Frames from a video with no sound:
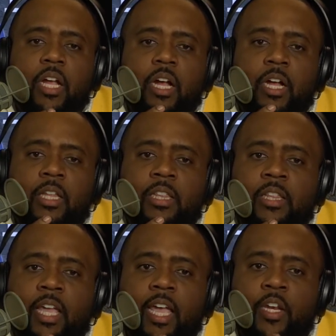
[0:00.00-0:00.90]

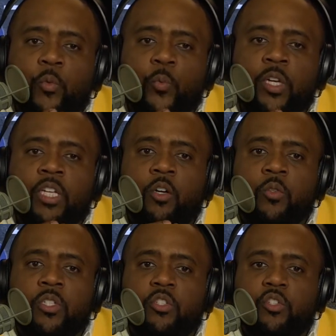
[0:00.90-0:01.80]
that really
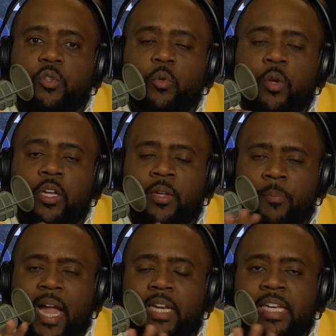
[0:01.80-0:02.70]
goes into
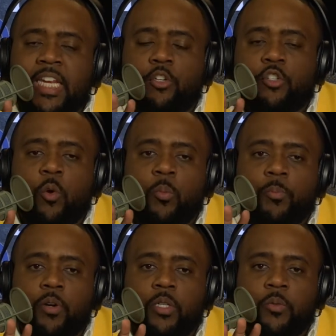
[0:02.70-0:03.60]
by Nina
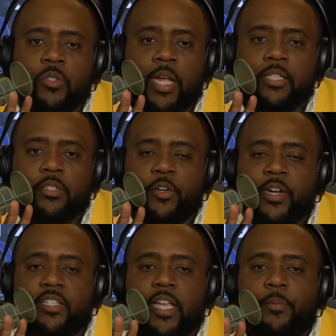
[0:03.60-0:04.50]
Totenberg. It was actually a
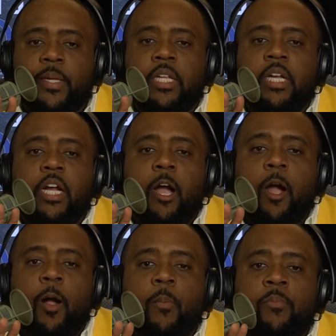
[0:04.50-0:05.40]
great segment
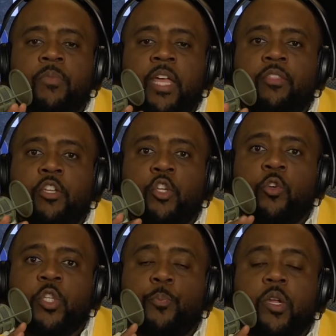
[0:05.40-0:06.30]
that the
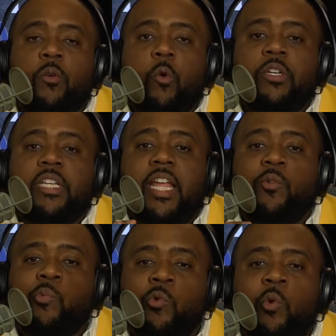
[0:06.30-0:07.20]
U.S. Supreme Court today
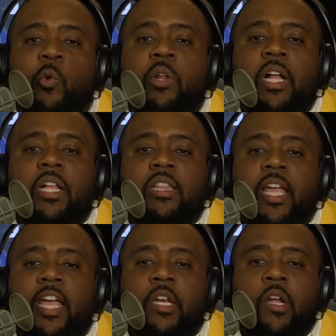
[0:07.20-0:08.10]
ruled
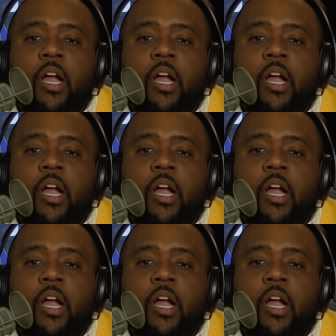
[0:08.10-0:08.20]
that